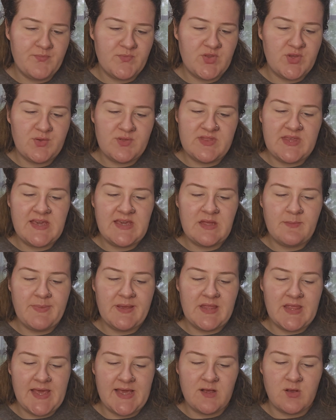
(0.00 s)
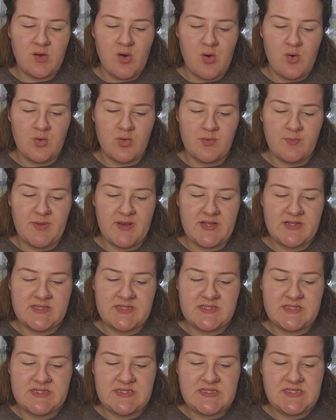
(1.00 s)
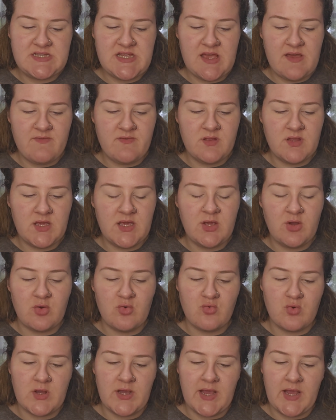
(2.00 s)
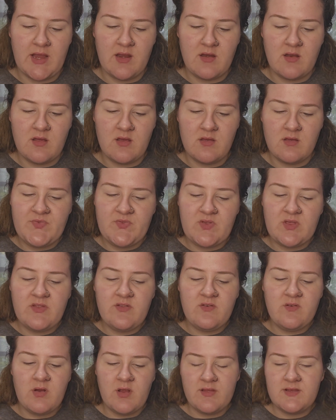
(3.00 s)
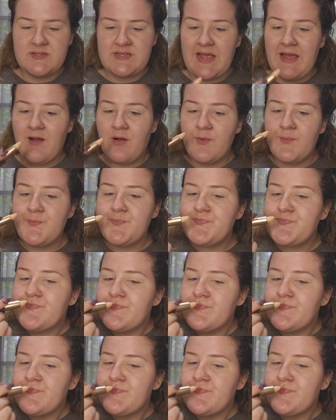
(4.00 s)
You'd think it'd be like gold, but it's definitely green. So let's try this out.